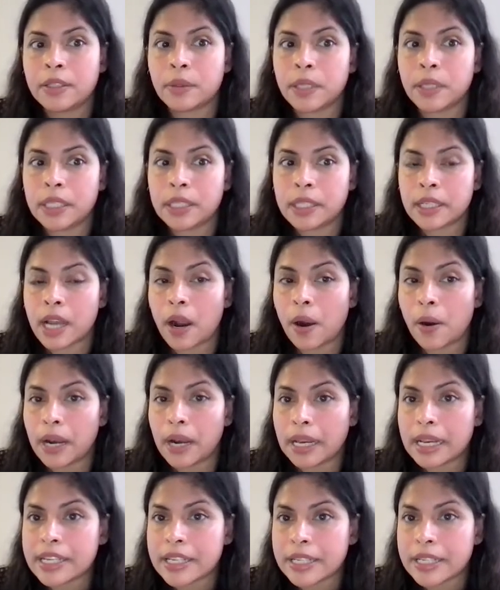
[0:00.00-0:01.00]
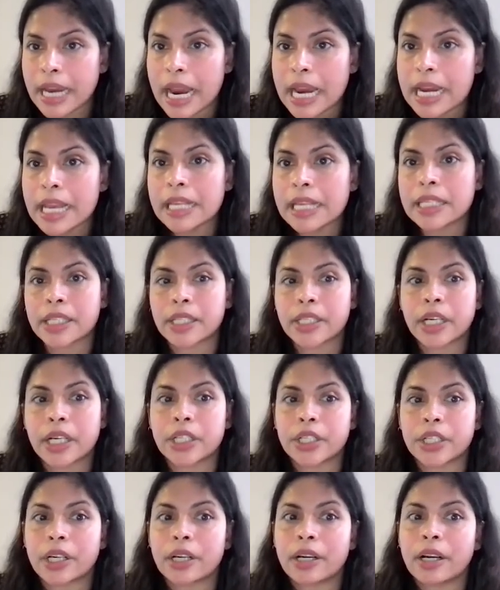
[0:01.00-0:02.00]
So these are our like training
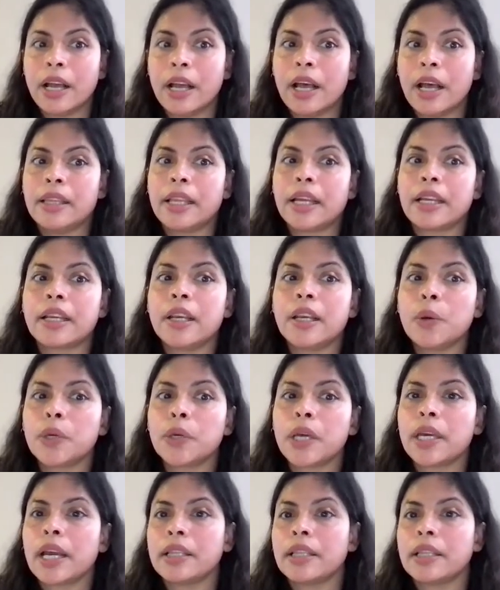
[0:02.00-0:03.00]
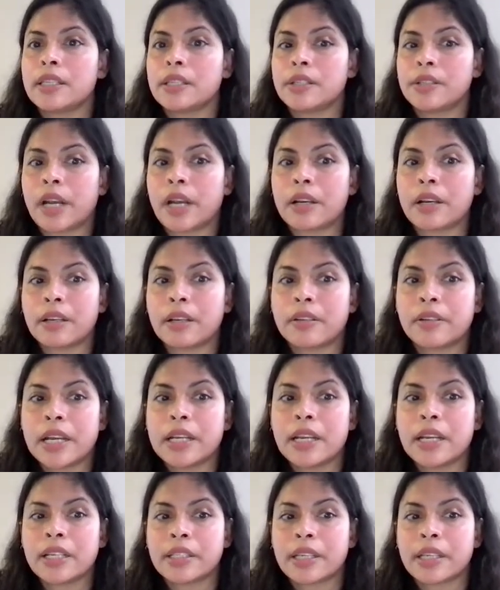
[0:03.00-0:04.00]
structure, that looking at this
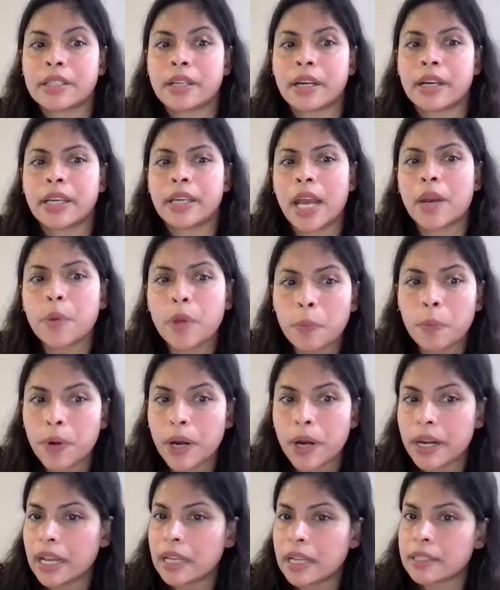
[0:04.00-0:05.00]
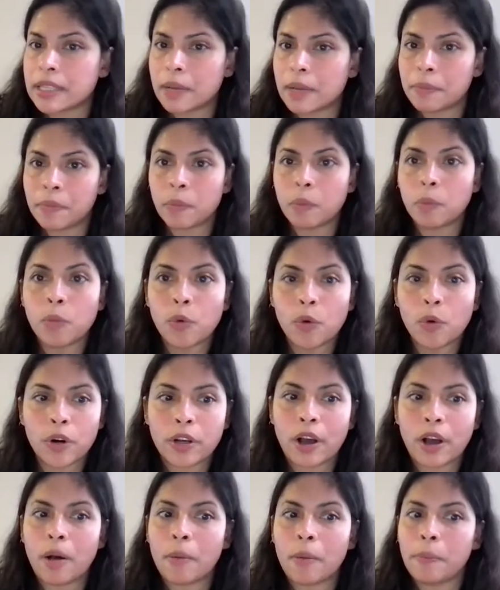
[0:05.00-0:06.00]
training structure, can we predict some more
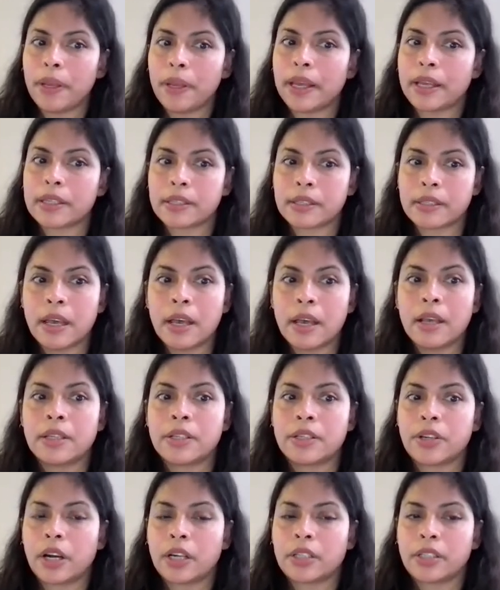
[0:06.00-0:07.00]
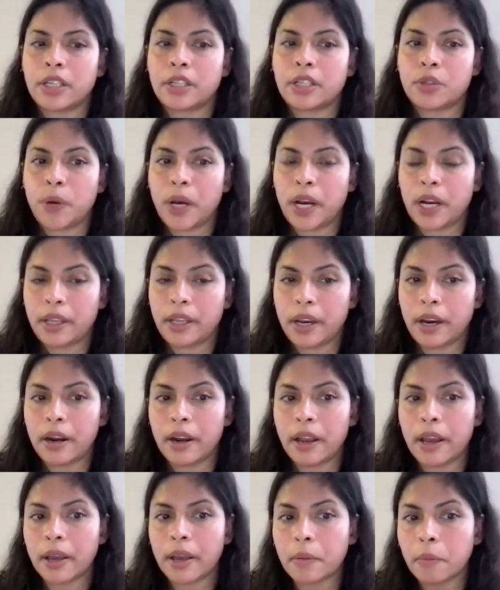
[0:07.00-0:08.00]
complex structures where they are
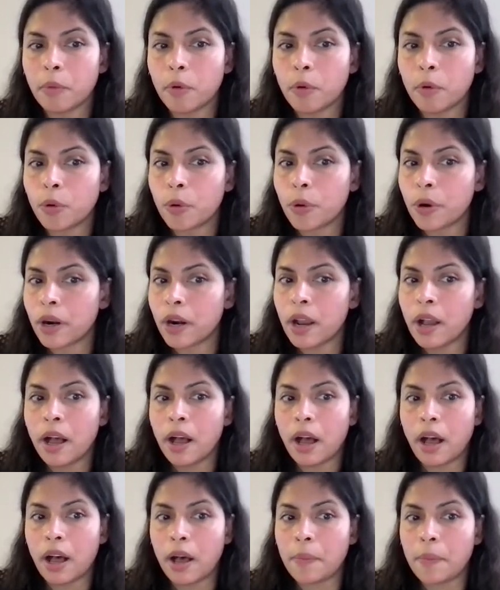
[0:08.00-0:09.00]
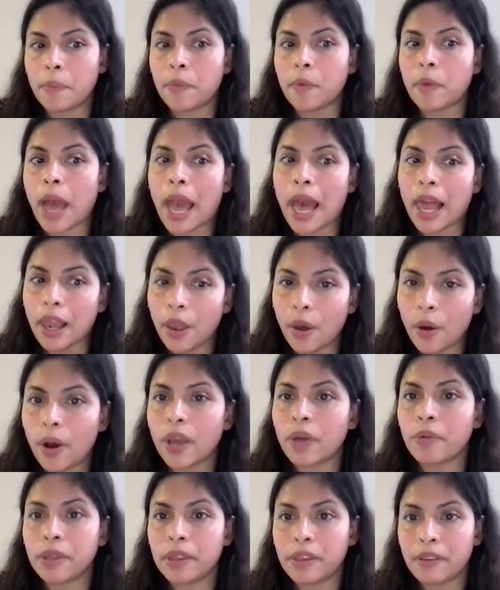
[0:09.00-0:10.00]
like more
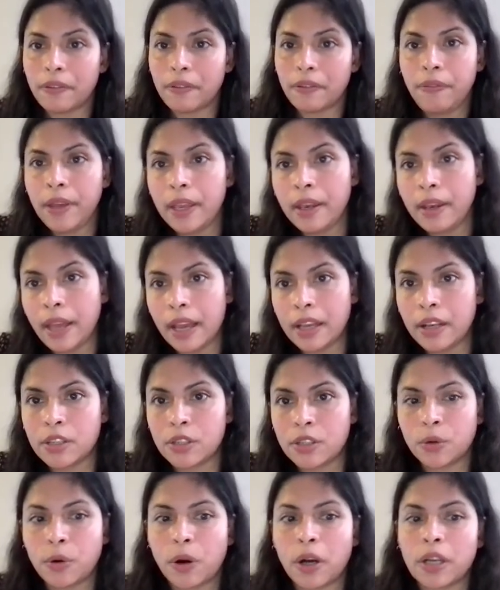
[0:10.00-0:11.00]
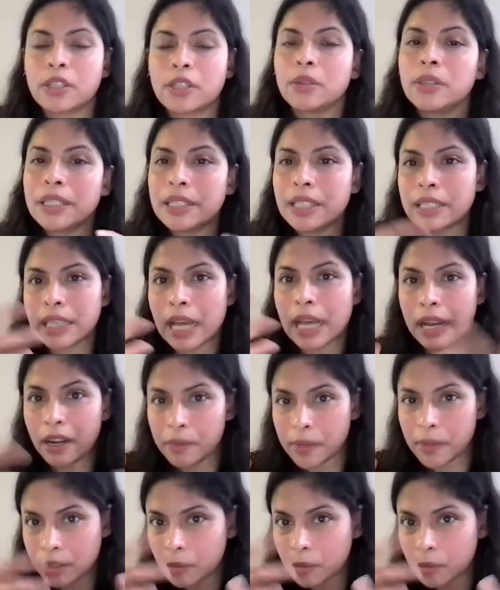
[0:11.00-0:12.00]
alloy with the fin and so on. So this is kind
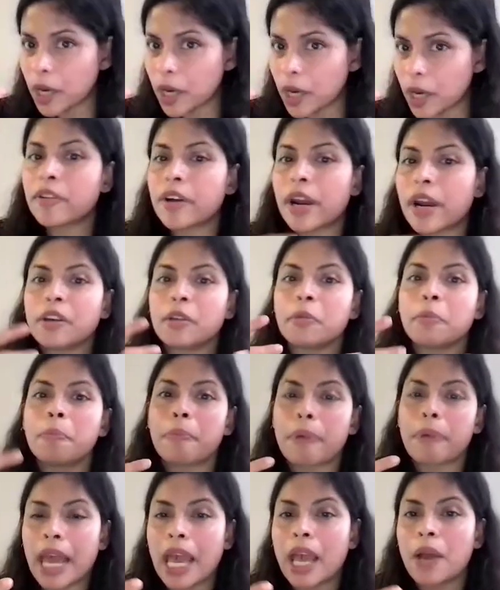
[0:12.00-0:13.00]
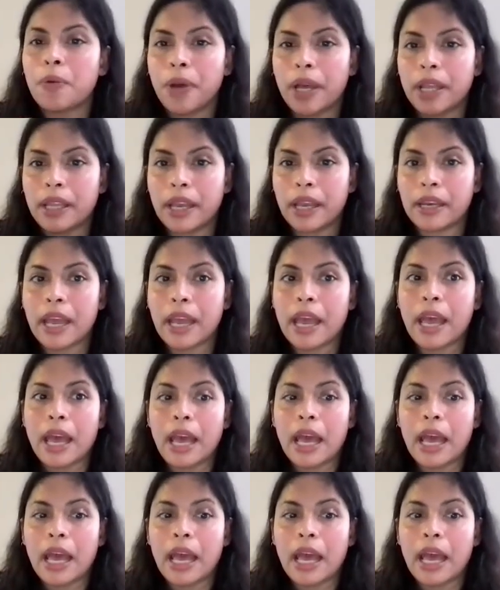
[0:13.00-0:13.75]
of just, we're trying to play with it.